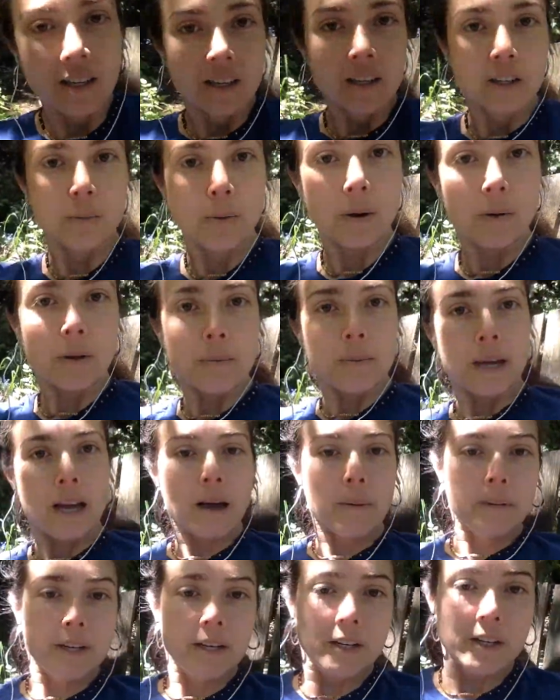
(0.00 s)
You'll probably be
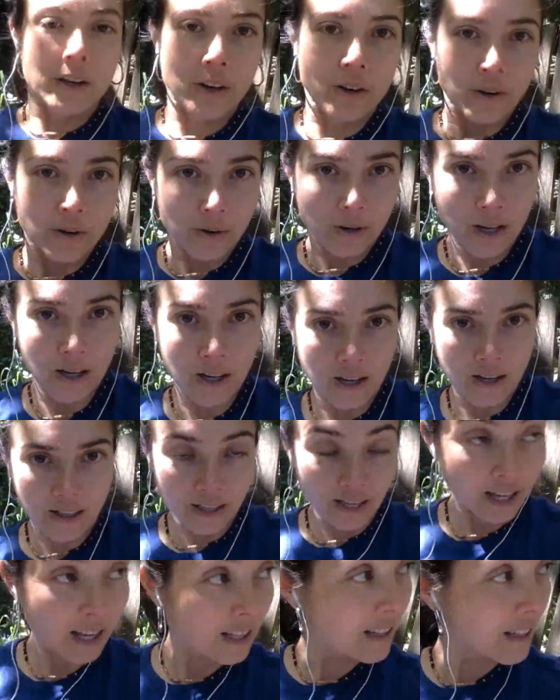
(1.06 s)
happy to know that